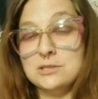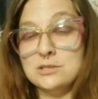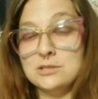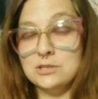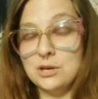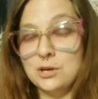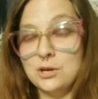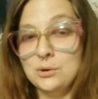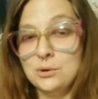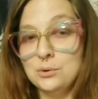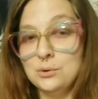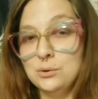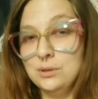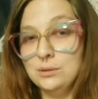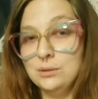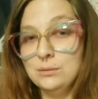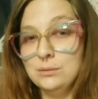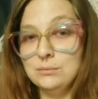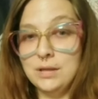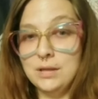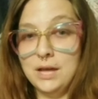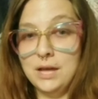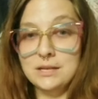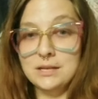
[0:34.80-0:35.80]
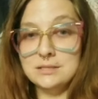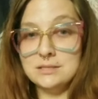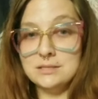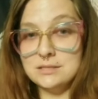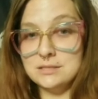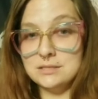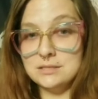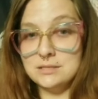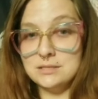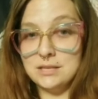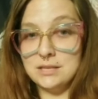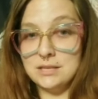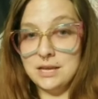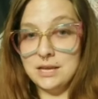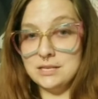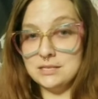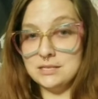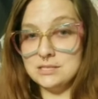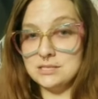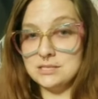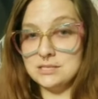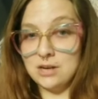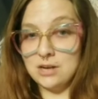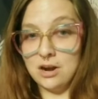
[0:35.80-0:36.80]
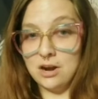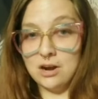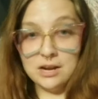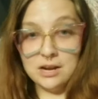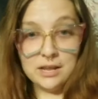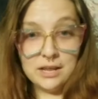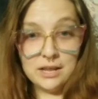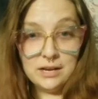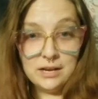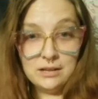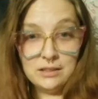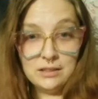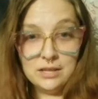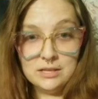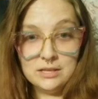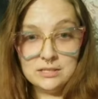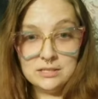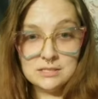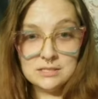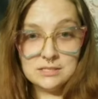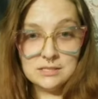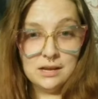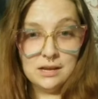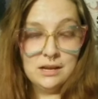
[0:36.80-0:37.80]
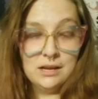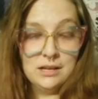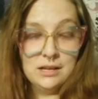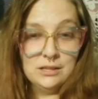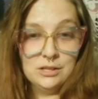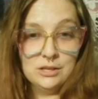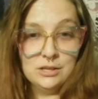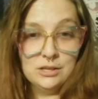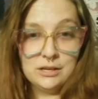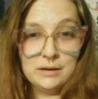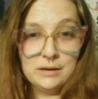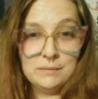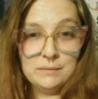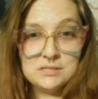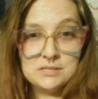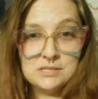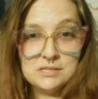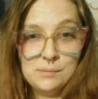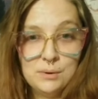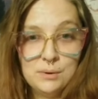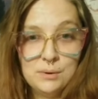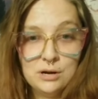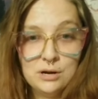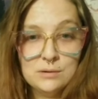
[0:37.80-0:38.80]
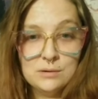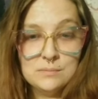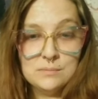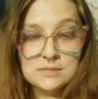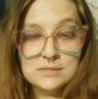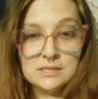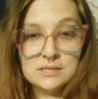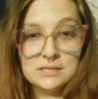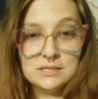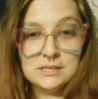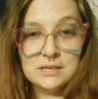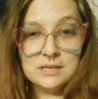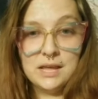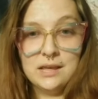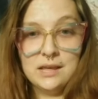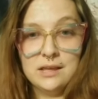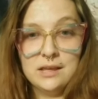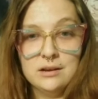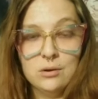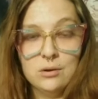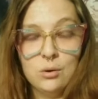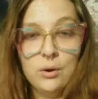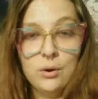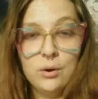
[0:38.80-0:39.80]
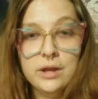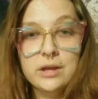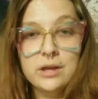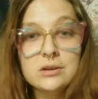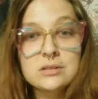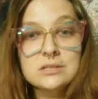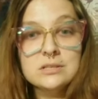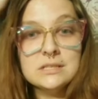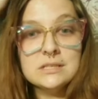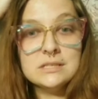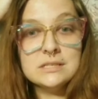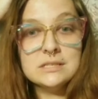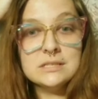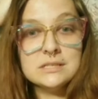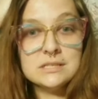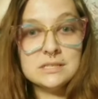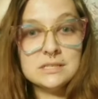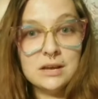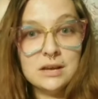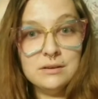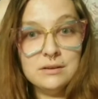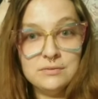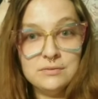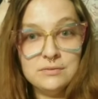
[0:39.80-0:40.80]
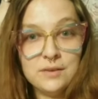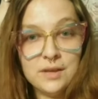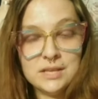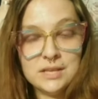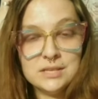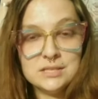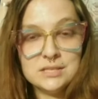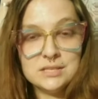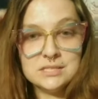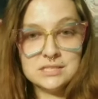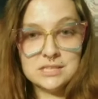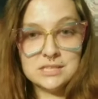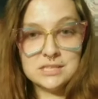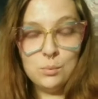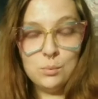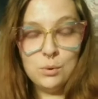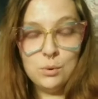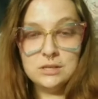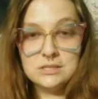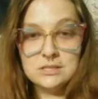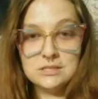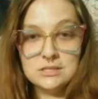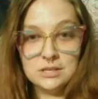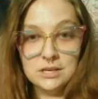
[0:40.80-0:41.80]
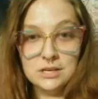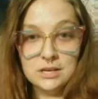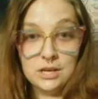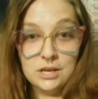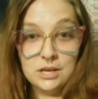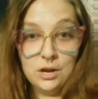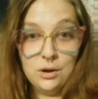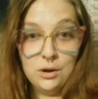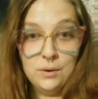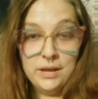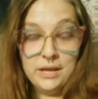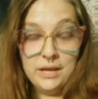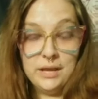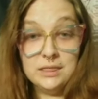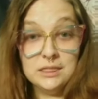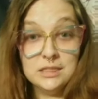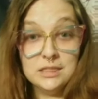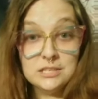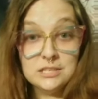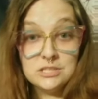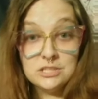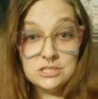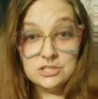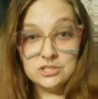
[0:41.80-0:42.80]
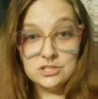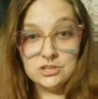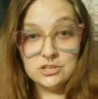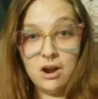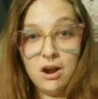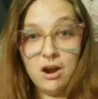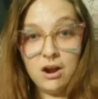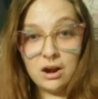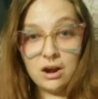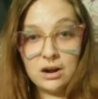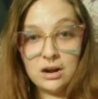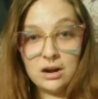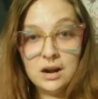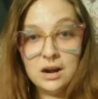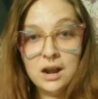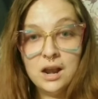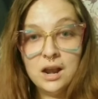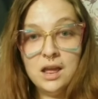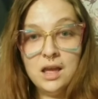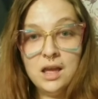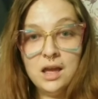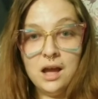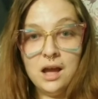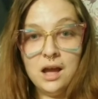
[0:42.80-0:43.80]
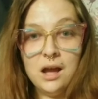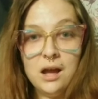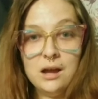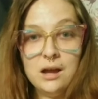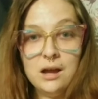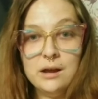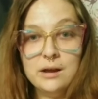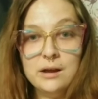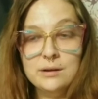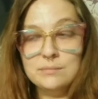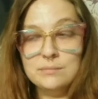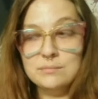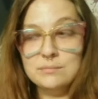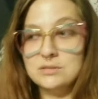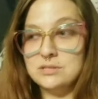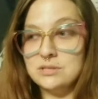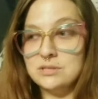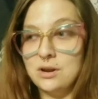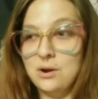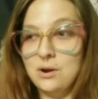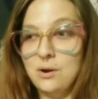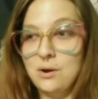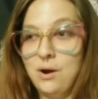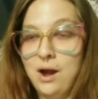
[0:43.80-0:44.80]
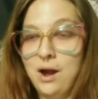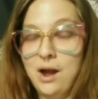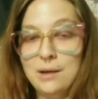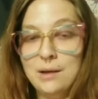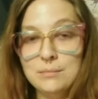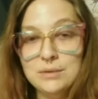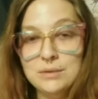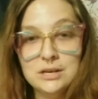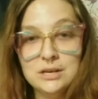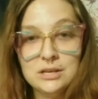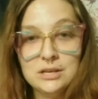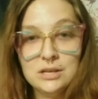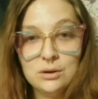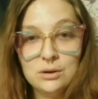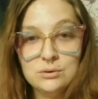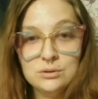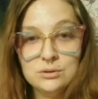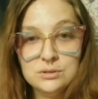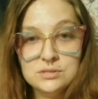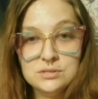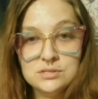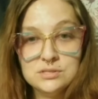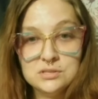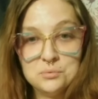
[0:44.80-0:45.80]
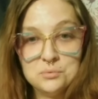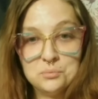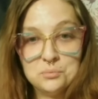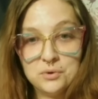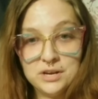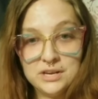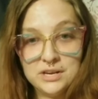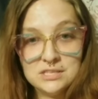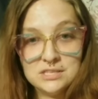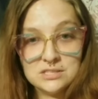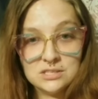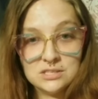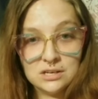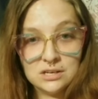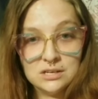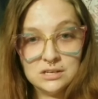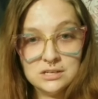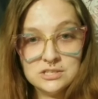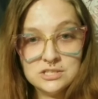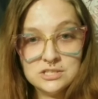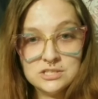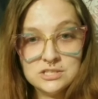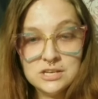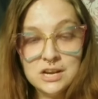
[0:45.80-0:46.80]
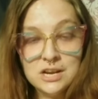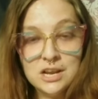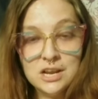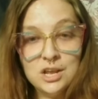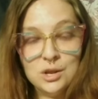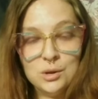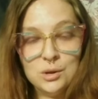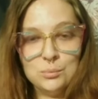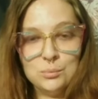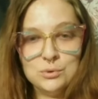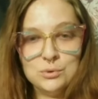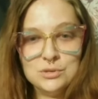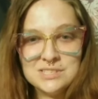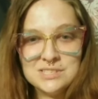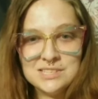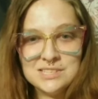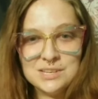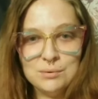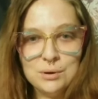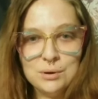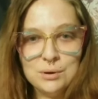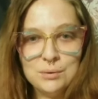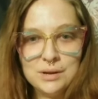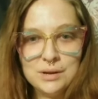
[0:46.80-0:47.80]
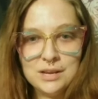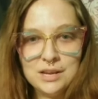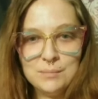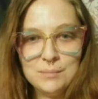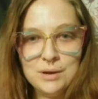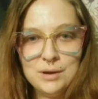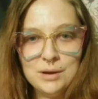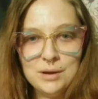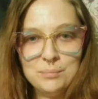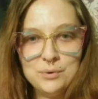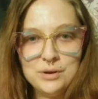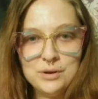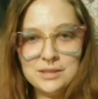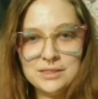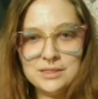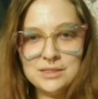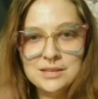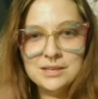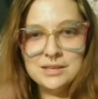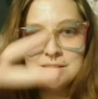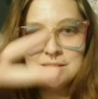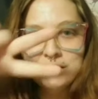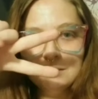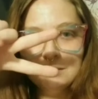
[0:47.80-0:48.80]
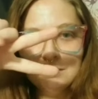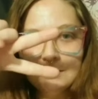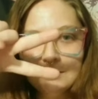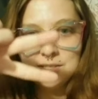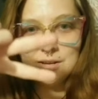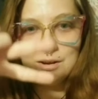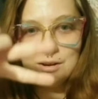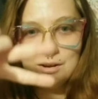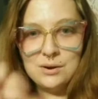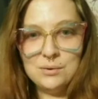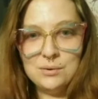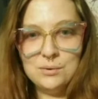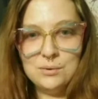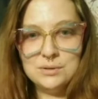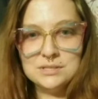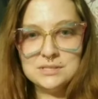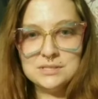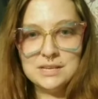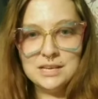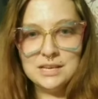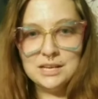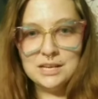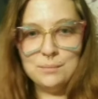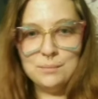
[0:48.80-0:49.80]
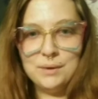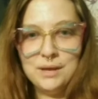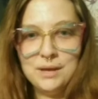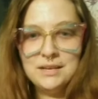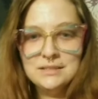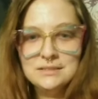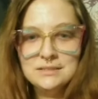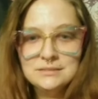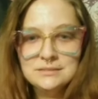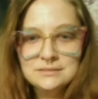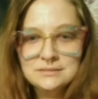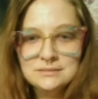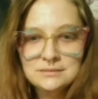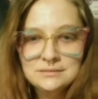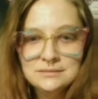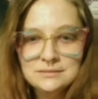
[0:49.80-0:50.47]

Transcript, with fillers: So let's get started. Let's look up some herbs and oils and stuff and see what's gonna go in this jar. So I'm gonna go do some research and we'll see what we come up with. So we'll see in a bit.